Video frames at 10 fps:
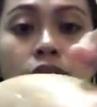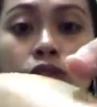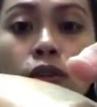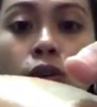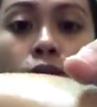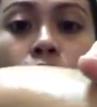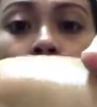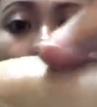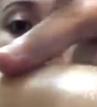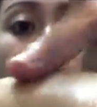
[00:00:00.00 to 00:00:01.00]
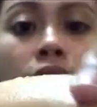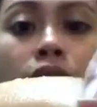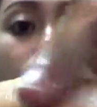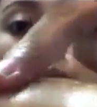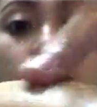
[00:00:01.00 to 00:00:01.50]
So, I
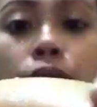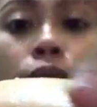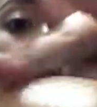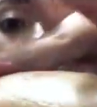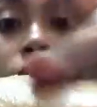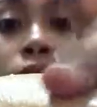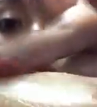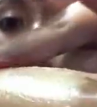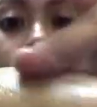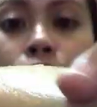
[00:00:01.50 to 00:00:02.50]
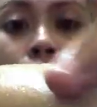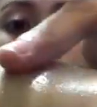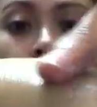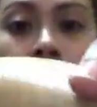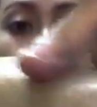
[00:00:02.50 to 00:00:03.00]
just want to
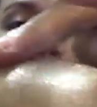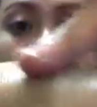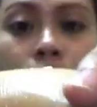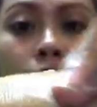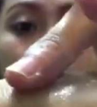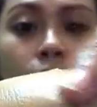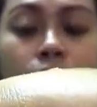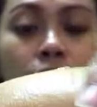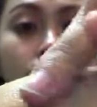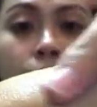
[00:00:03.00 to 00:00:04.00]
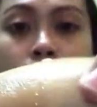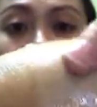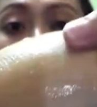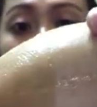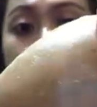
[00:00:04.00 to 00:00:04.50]
share it, look a bit, little bit
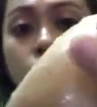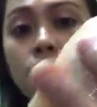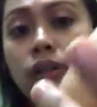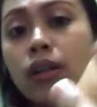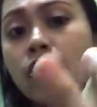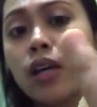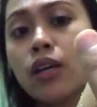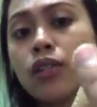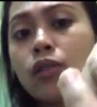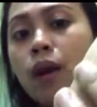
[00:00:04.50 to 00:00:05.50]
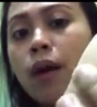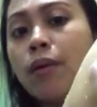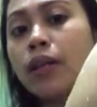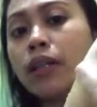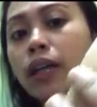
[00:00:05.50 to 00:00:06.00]
closer. So,
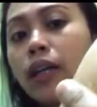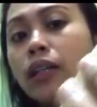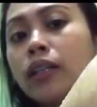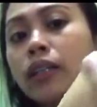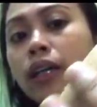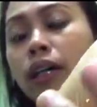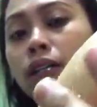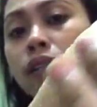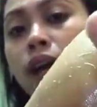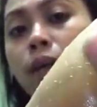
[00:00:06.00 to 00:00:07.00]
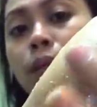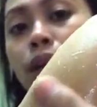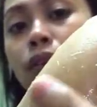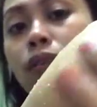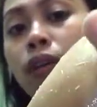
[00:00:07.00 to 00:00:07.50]
habang ginaganya niya sa
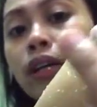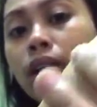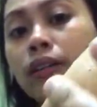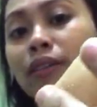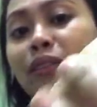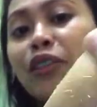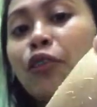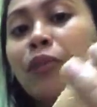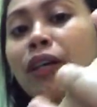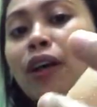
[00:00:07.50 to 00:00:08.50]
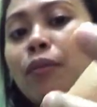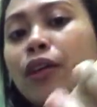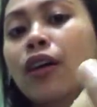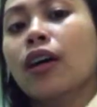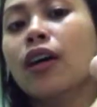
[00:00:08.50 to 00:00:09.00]
kamay ko, ayan, dumi ng kamay
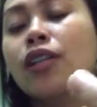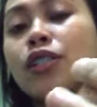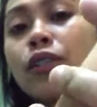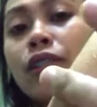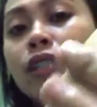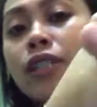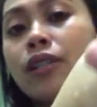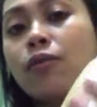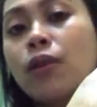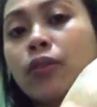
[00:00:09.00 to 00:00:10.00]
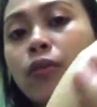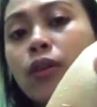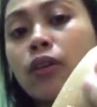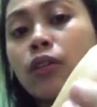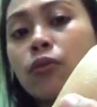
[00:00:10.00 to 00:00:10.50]
ko. So, this is what
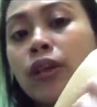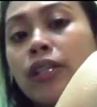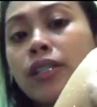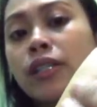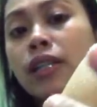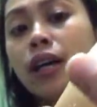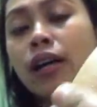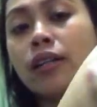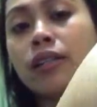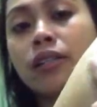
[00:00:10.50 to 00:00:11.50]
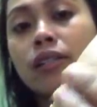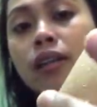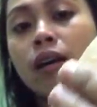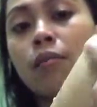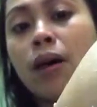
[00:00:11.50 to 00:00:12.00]
you can see, guys.
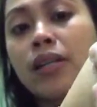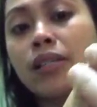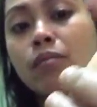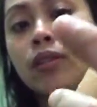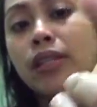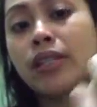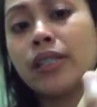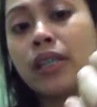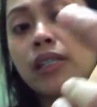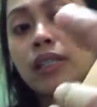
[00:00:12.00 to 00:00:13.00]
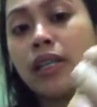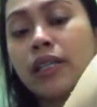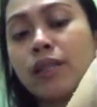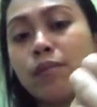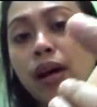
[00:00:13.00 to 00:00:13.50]
Possible dead skin
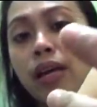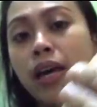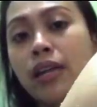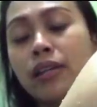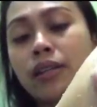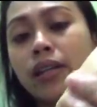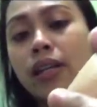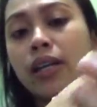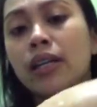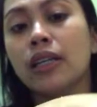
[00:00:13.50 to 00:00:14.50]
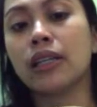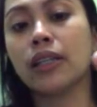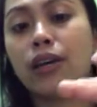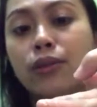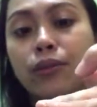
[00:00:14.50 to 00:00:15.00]
cells yung mga yan. Ano
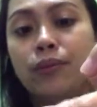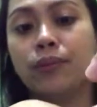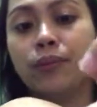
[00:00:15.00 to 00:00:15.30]
nakikita nyo?